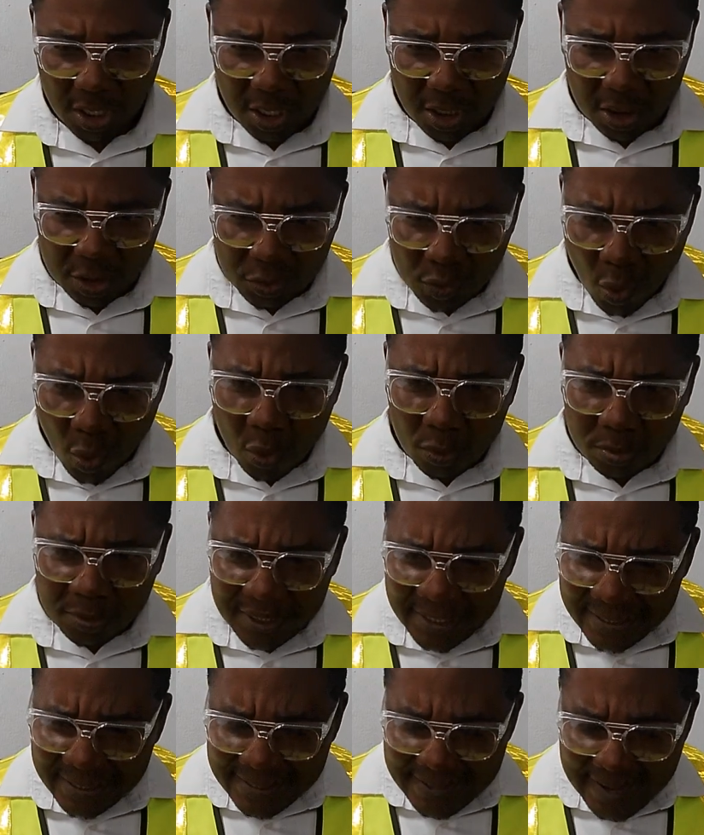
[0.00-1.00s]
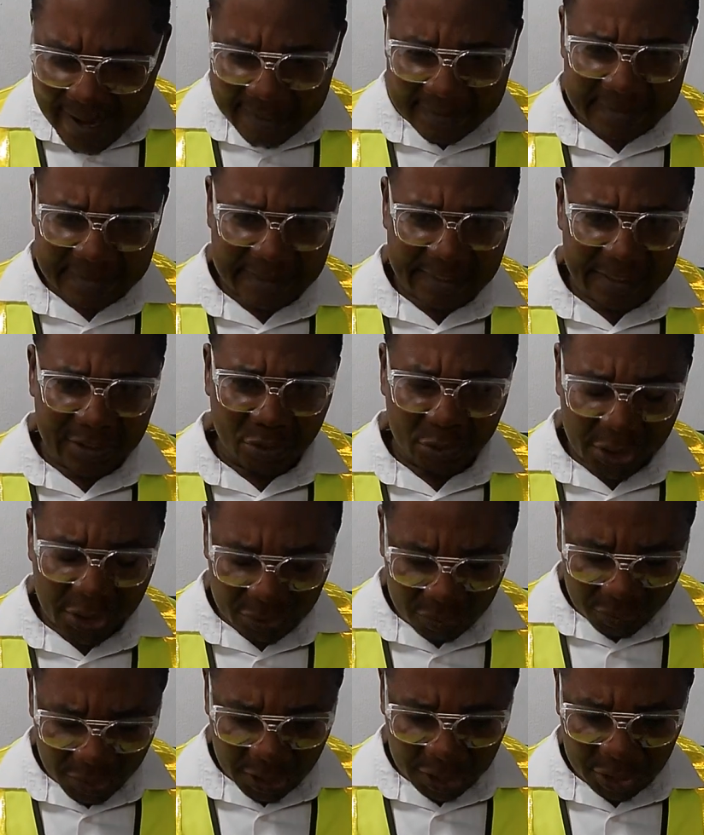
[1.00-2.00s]
So the next thing you need
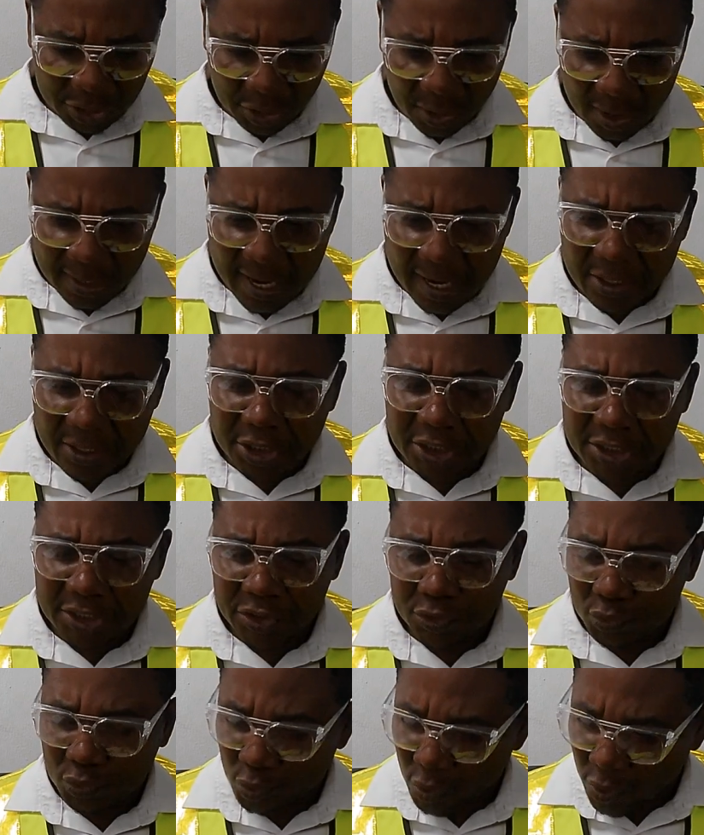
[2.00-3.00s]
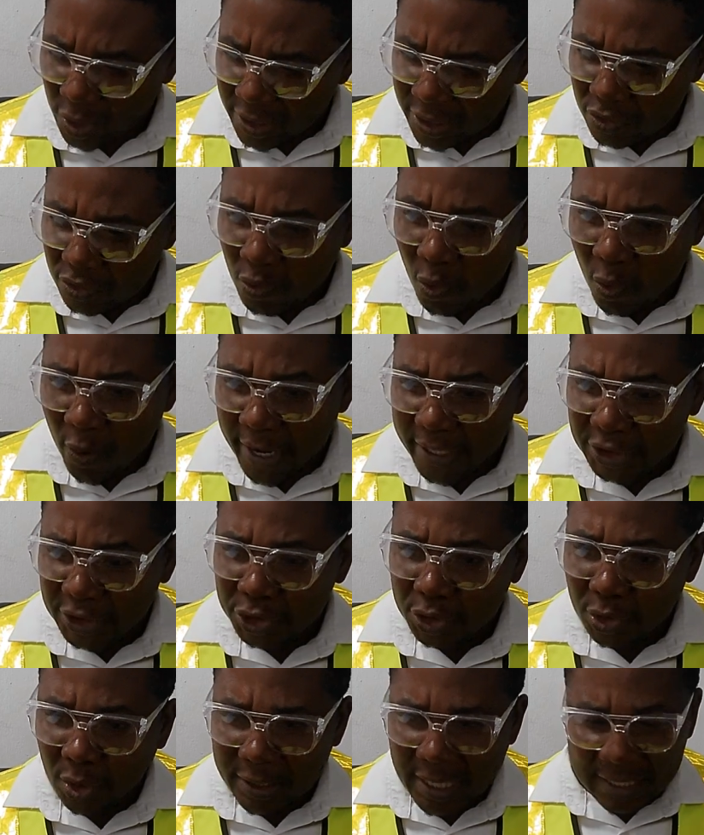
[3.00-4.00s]
to ensure that is to
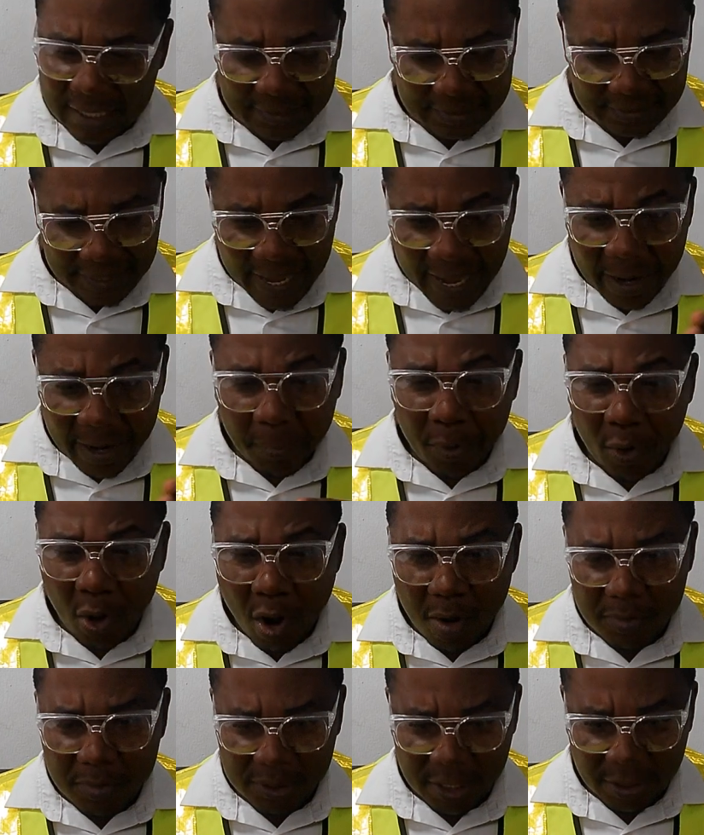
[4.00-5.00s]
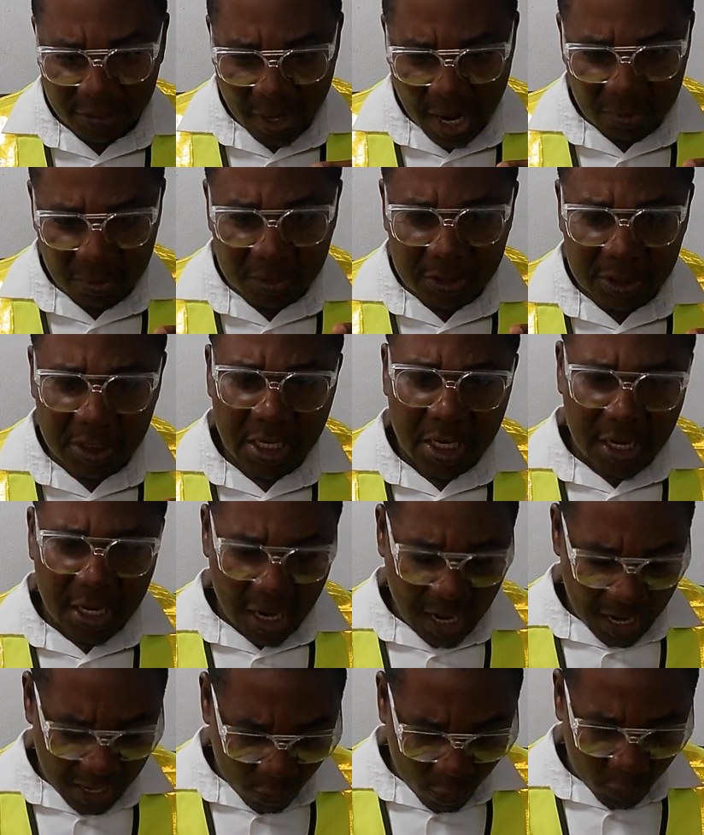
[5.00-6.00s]
ensure that help comes around,
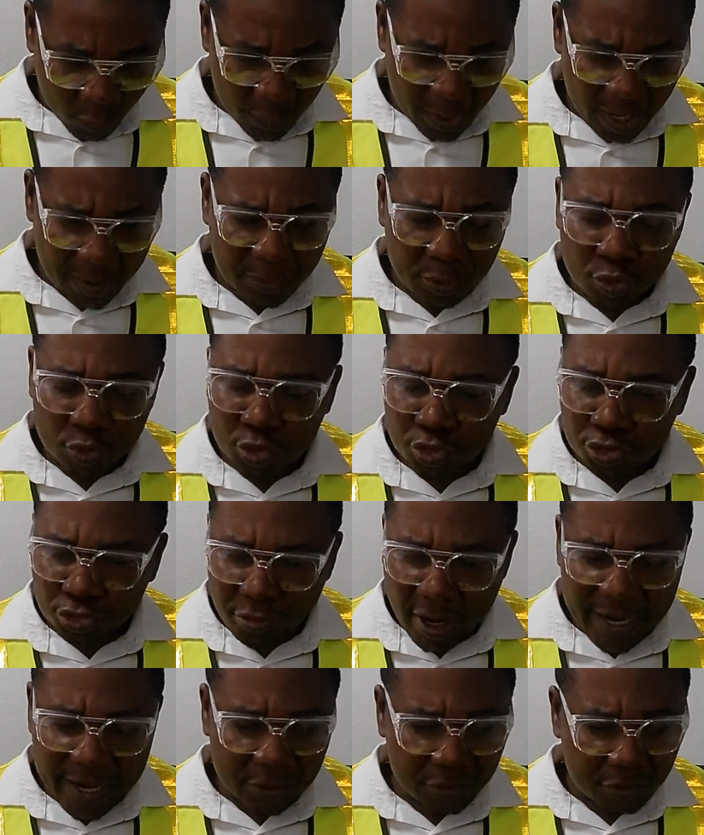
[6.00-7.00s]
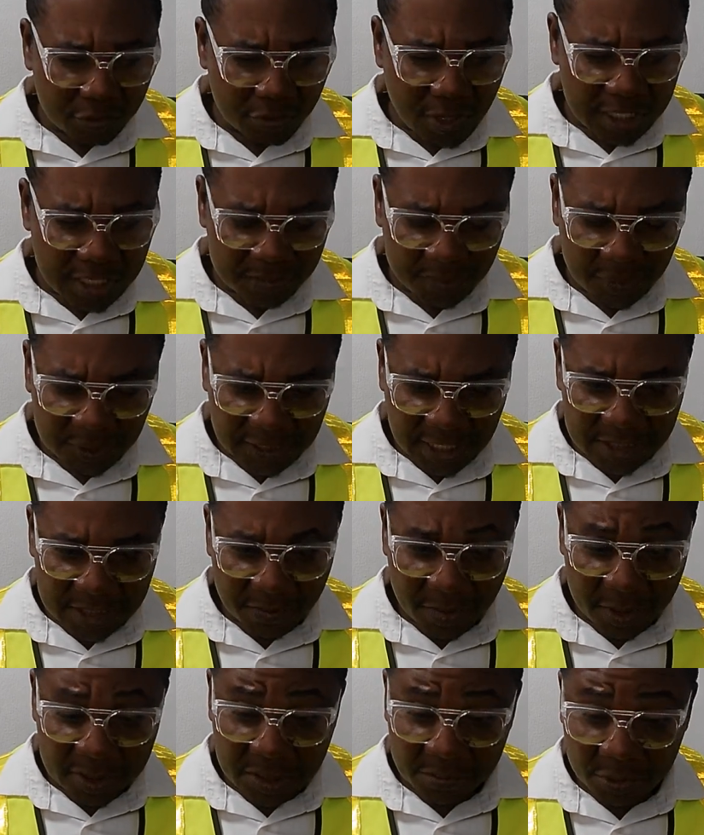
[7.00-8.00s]
where we try to, as much as
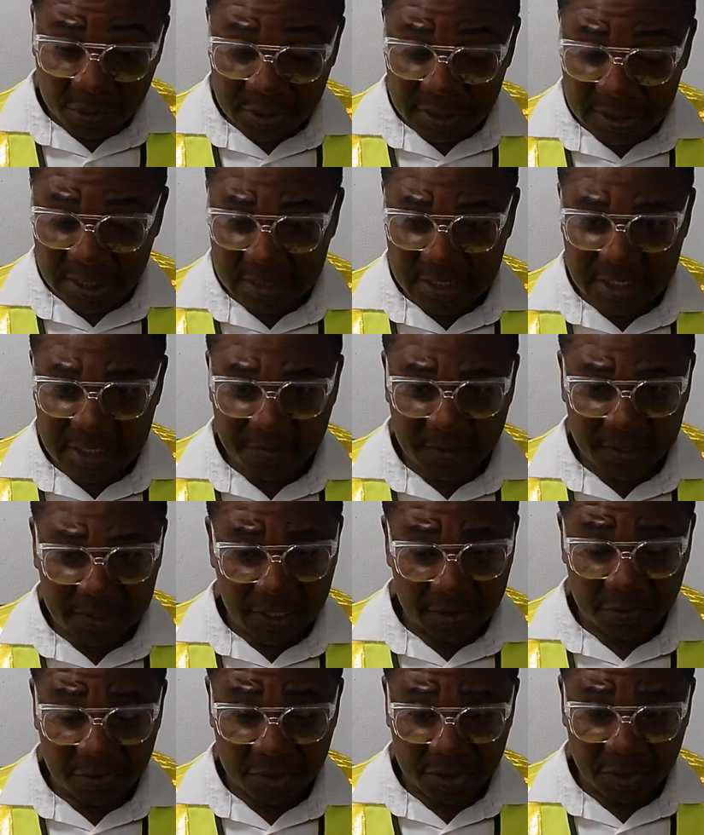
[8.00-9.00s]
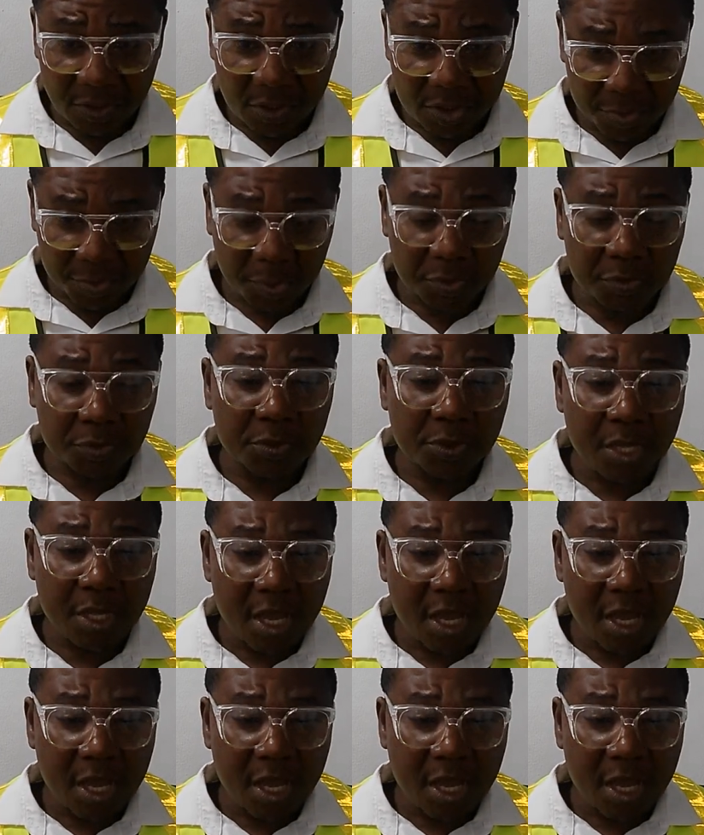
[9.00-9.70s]
possible, take this patient to the hospital.